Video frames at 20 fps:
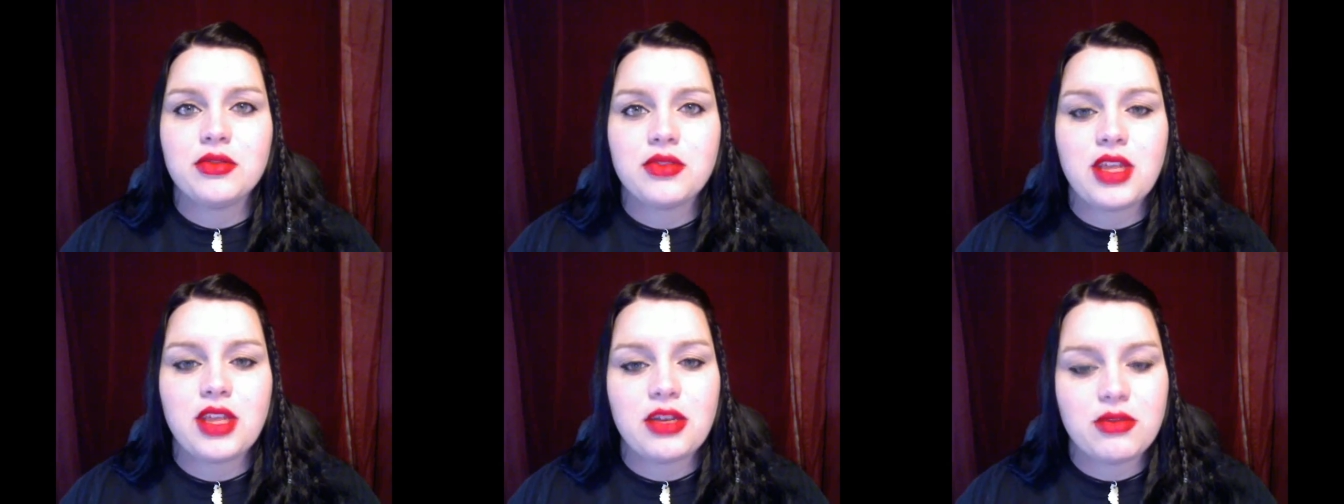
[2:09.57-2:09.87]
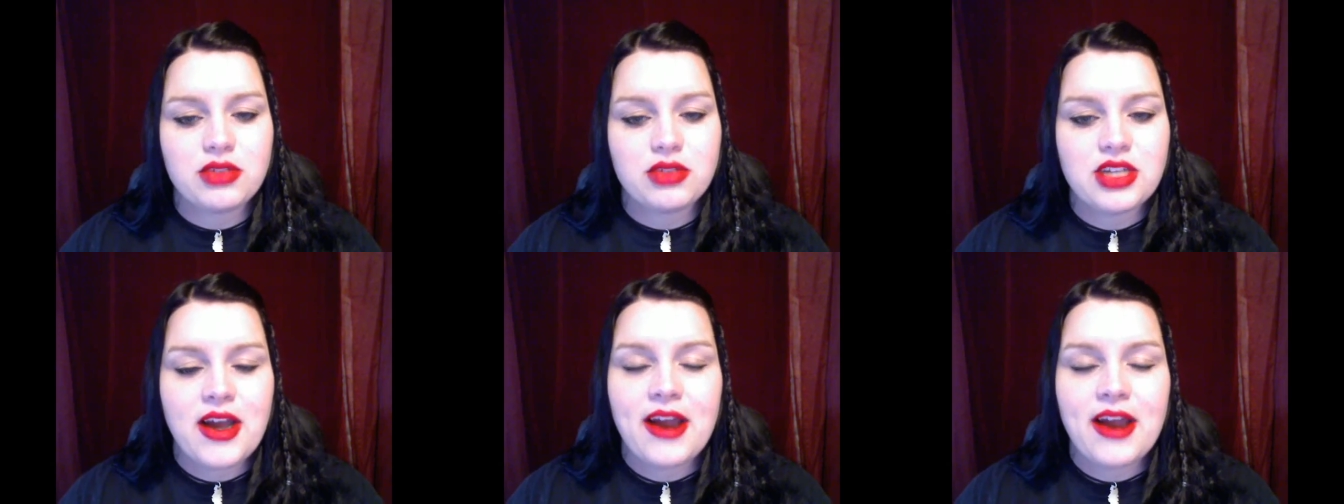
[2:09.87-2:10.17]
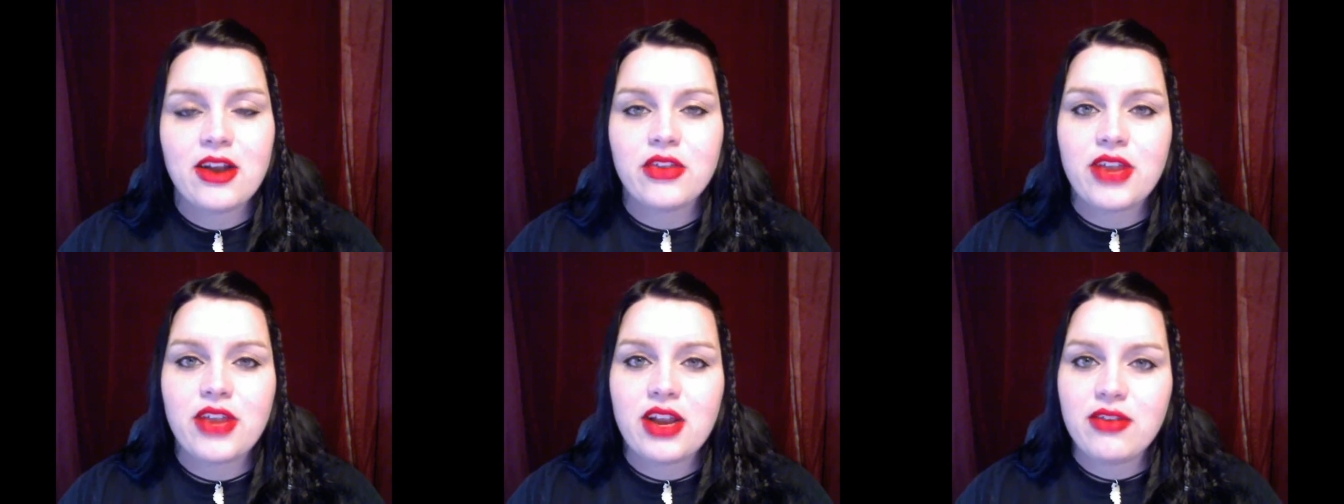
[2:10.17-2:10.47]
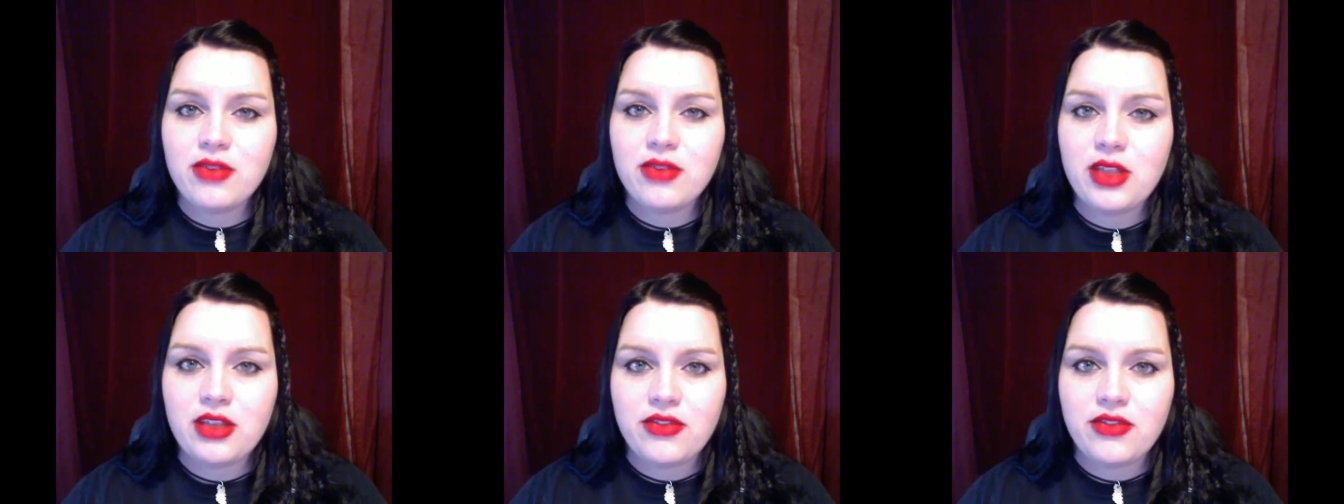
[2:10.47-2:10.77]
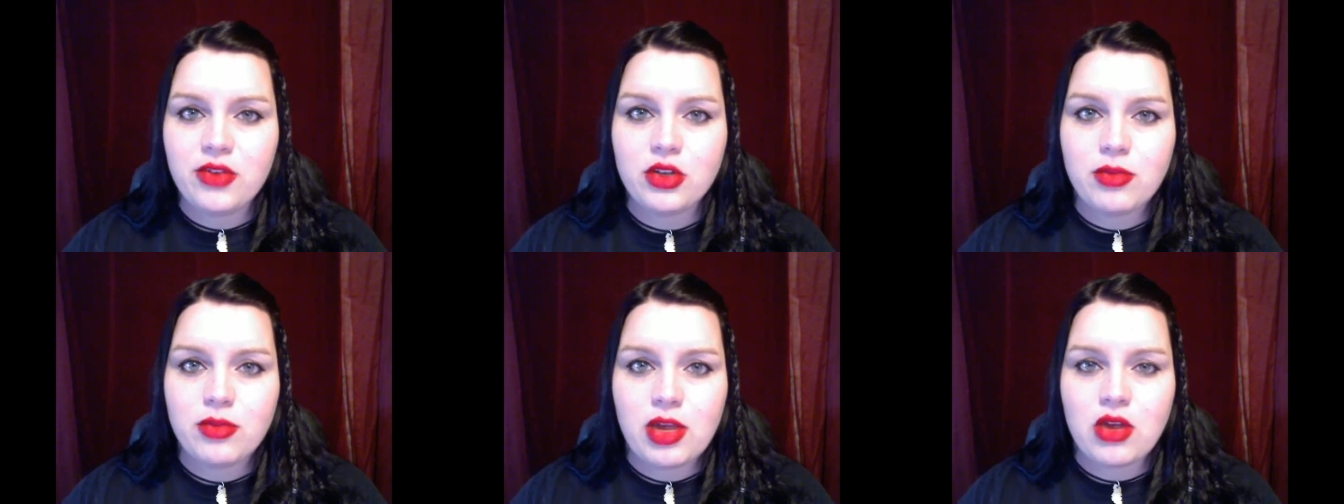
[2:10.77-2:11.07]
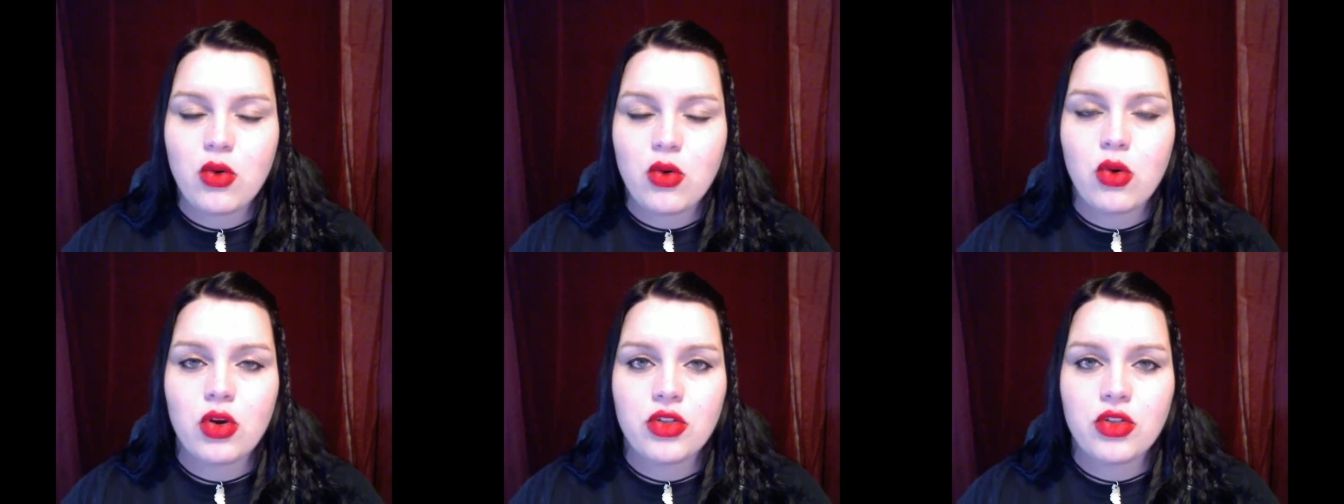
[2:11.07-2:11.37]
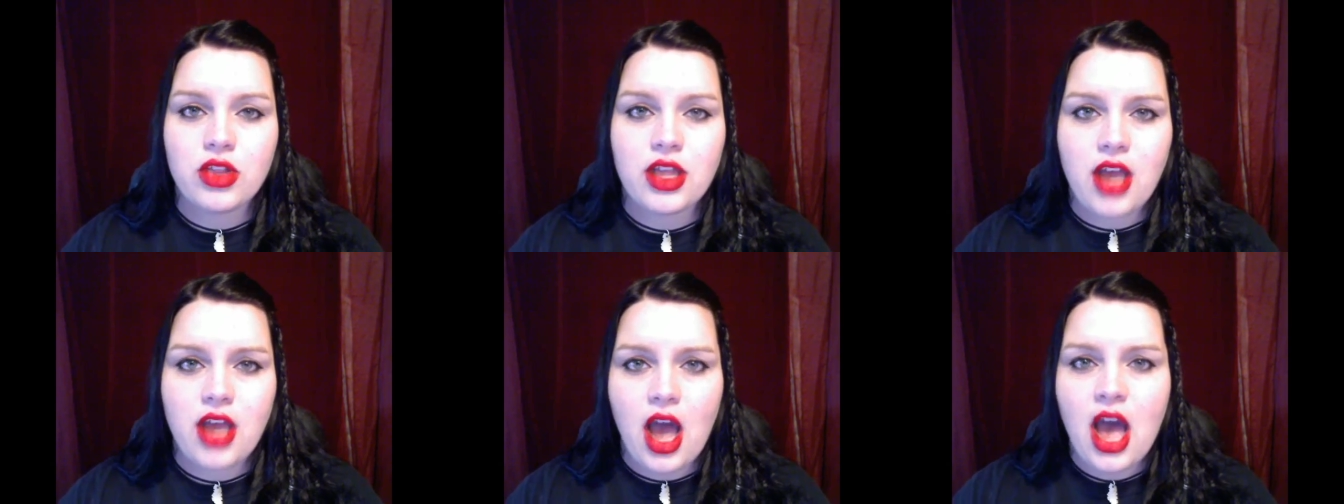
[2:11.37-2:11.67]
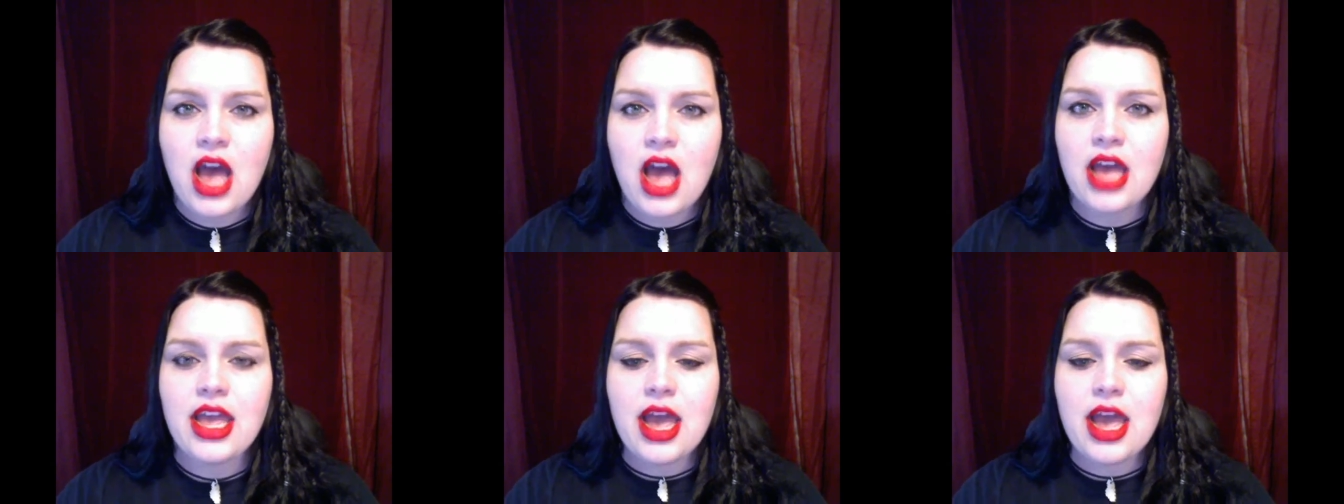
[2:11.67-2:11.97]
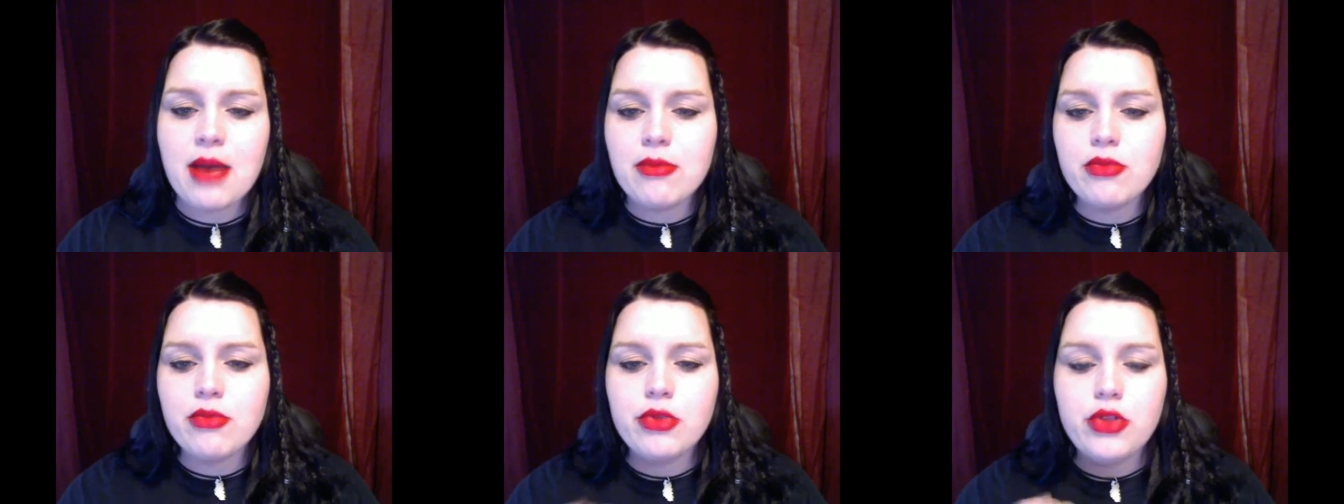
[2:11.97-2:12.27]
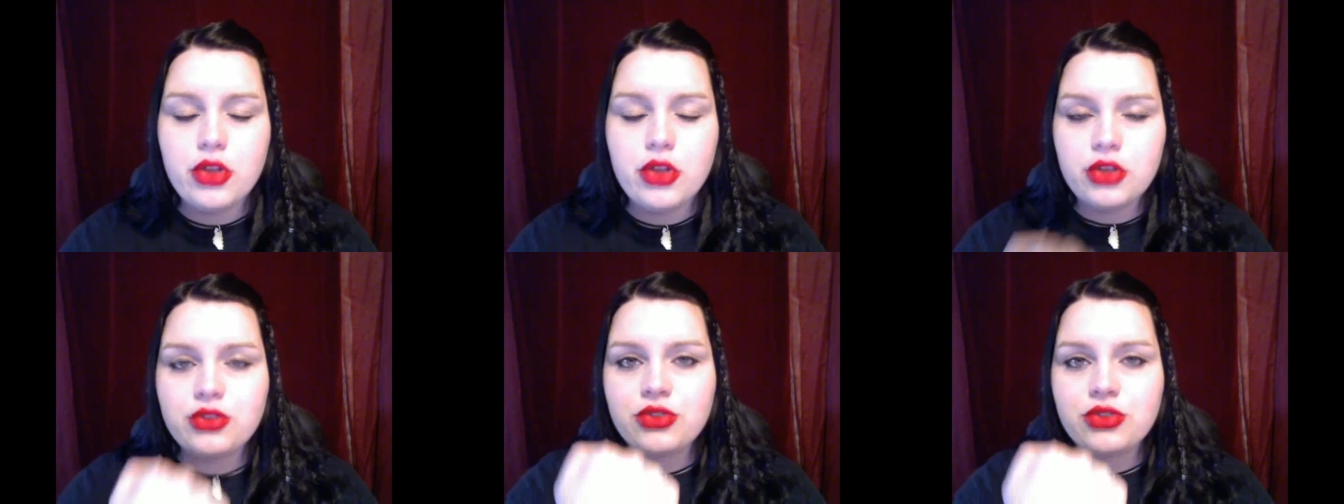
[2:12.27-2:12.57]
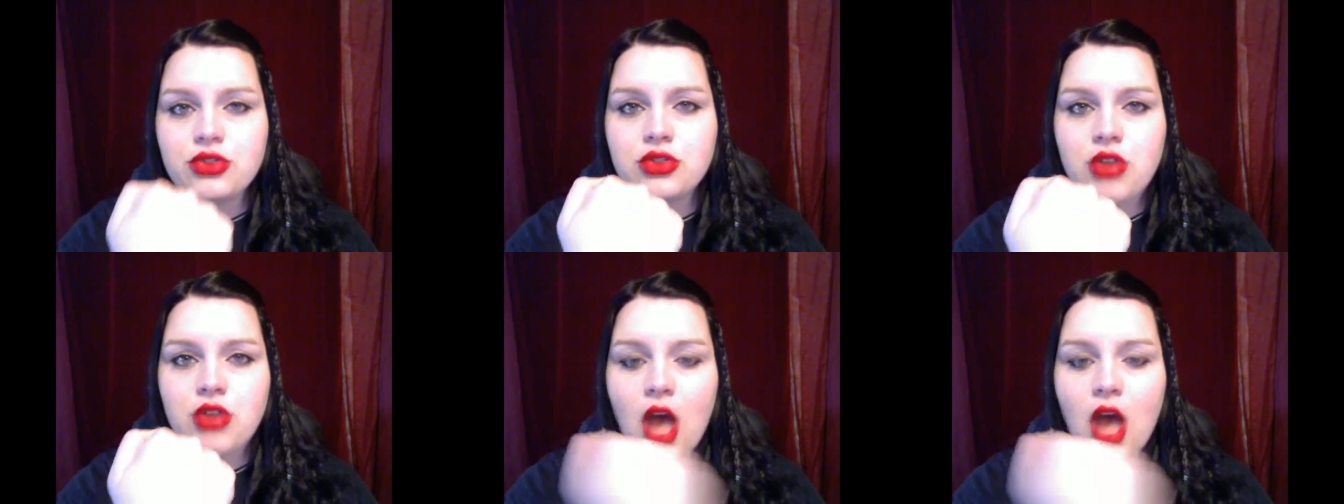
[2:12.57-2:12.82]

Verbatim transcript: like title that I really feel in my core. They're like, I am this.